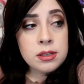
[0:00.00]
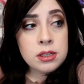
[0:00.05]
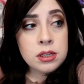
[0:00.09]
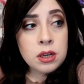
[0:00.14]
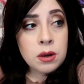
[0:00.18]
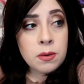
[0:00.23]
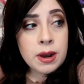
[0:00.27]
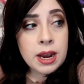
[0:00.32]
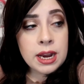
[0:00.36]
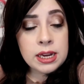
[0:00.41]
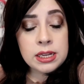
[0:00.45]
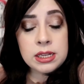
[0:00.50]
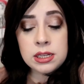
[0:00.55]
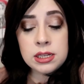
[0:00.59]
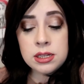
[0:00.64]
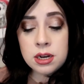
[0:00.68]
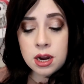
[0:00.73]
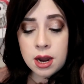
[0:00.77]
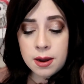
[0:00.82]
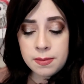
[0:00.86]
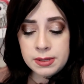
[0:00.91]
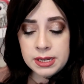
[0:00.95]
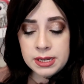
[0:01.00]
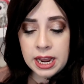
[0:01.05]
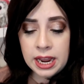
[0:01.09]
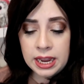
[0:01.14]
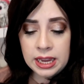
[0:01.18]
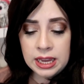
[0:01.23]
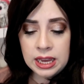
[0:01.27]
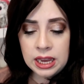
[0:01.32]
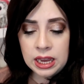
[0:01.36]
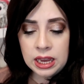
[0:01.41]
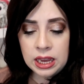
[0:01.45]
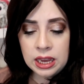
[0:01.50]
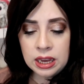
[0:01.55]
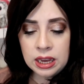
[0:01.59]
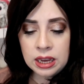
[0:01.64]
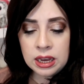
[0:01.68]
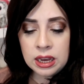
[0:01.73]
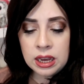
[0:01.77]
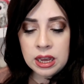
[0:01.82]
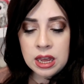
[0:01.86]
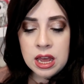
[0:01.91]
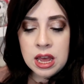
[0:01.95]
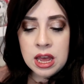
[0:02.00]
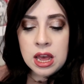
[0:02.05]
So I stopped taking